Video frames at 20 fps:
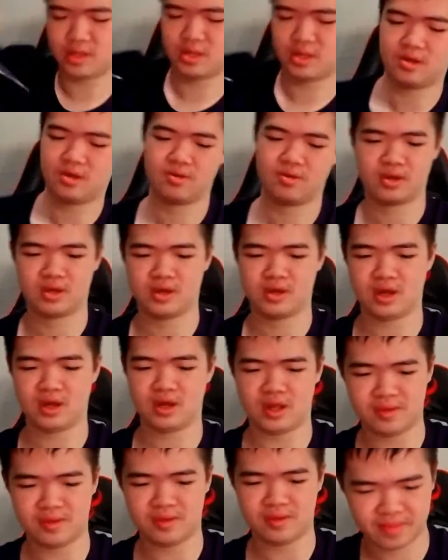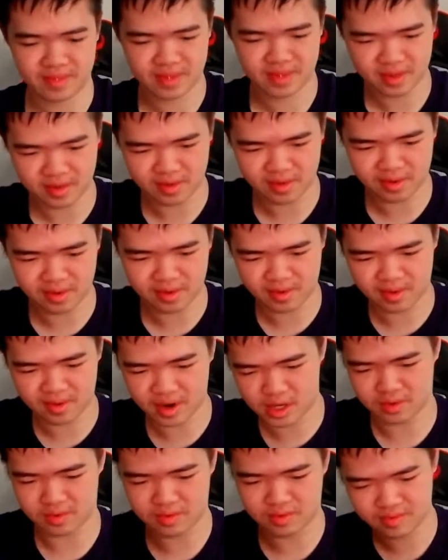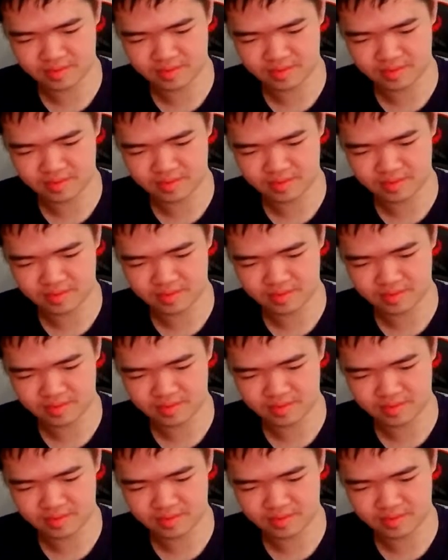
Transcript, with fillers: Okay. All right. Uh,